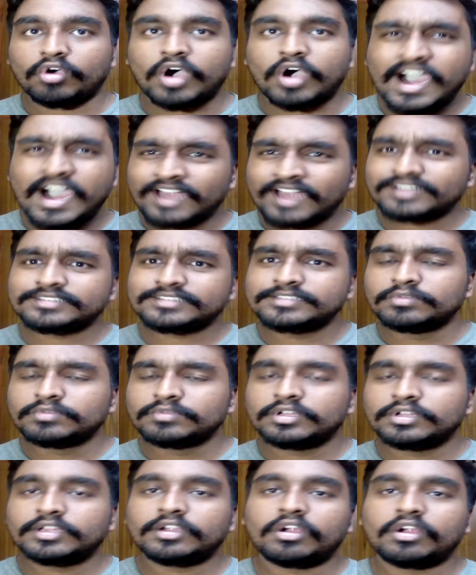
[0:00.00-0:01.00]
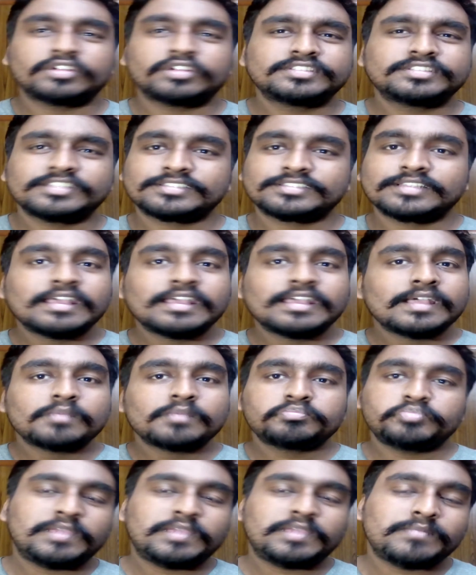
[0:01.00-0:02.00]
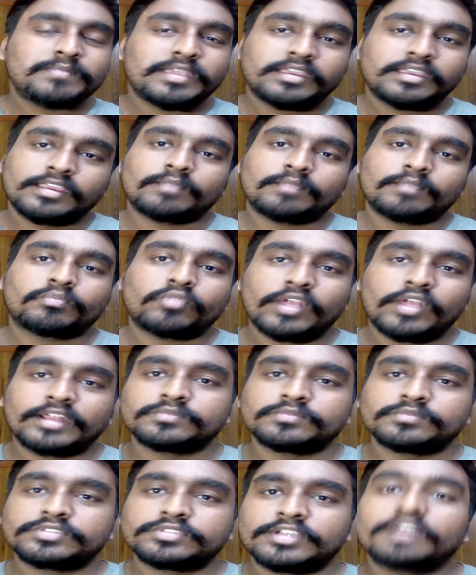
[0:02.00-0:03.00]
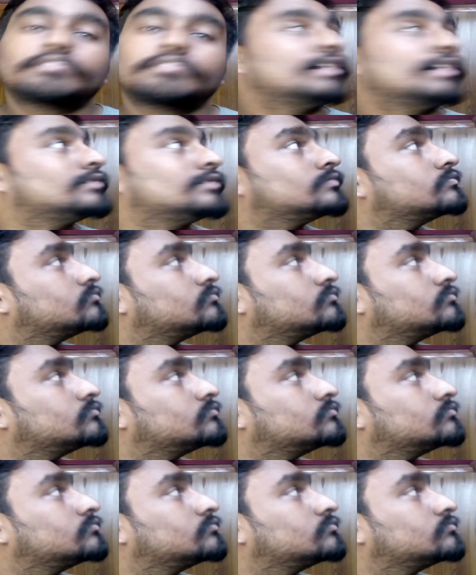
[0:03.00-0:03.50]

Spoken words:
are similar, or just me making up random stuff at